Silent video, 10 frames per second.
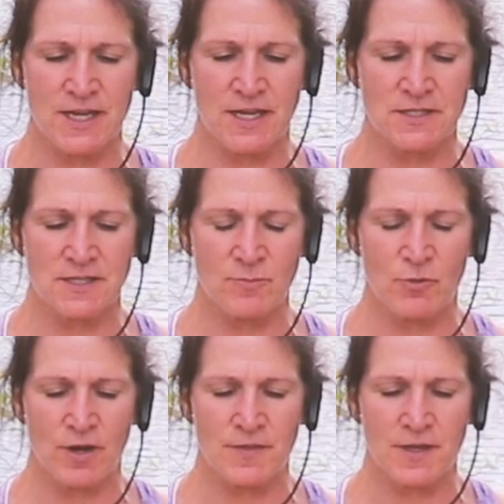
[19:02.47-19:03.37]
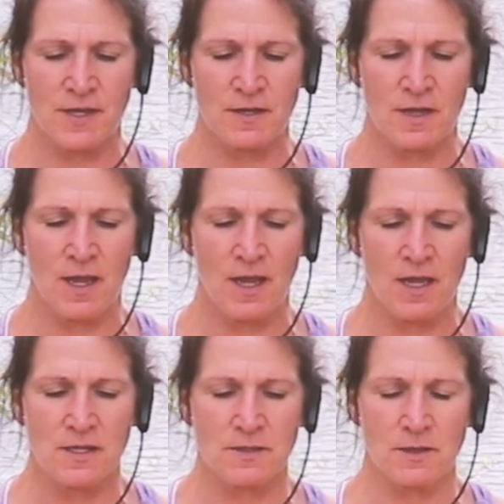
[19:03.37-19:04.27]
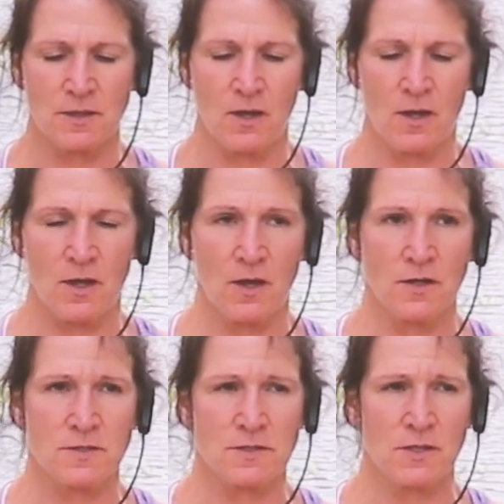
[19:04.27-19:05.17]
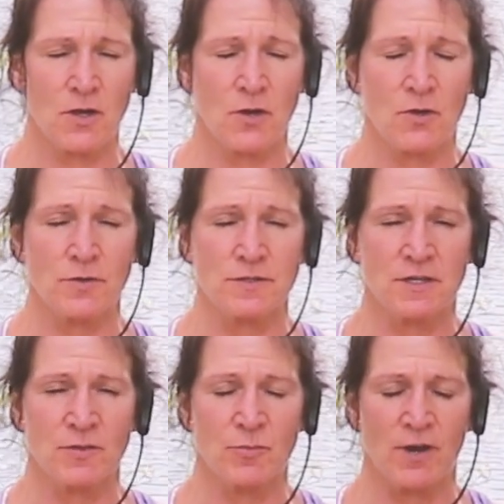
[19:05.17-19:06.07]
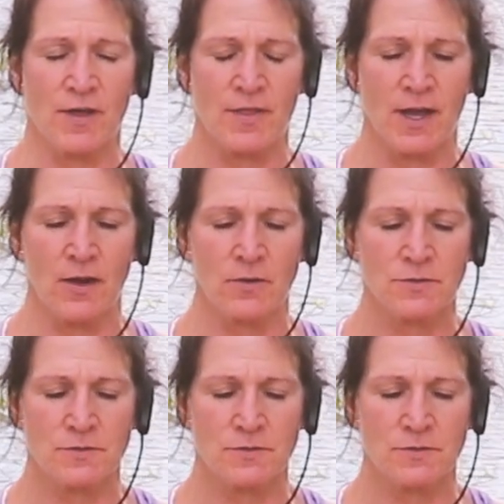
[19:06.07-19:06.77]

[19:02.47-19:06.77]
take a deep breath in, long, slow, deep breath out.